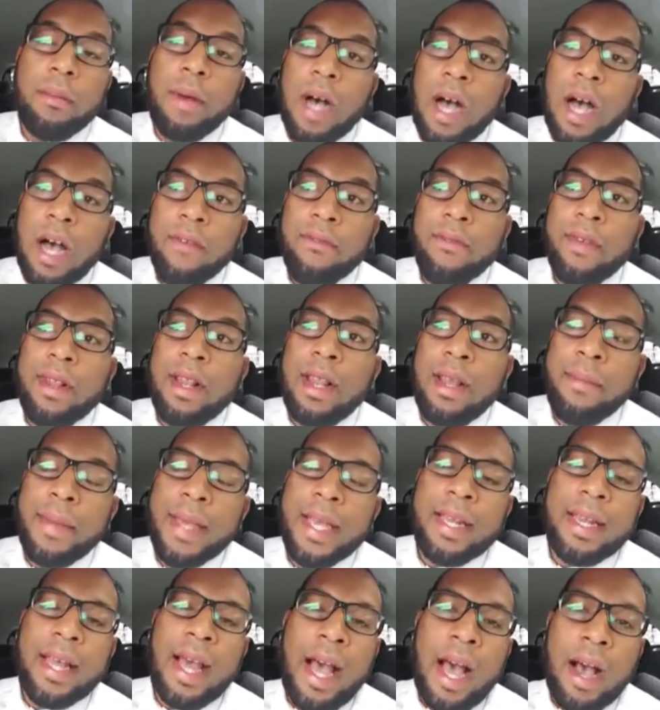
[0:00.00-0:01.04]
but I've
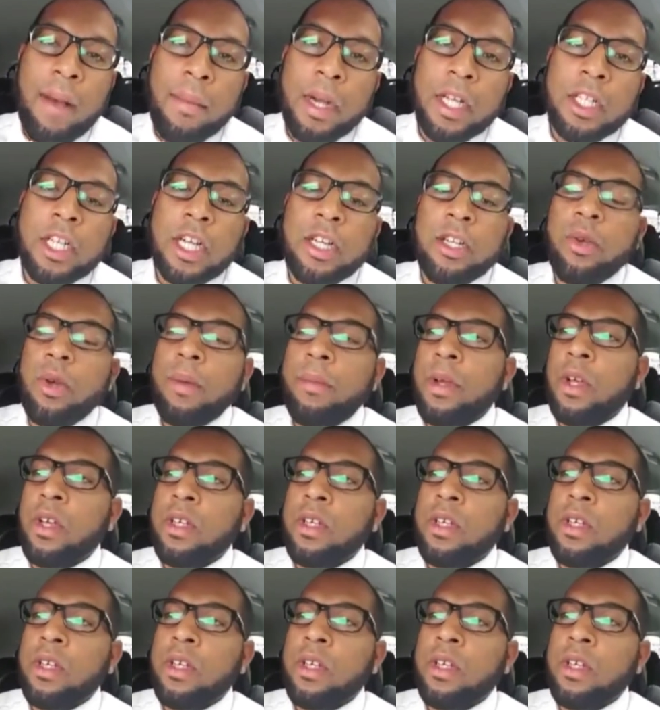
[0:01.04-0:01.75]
limited how much I do it,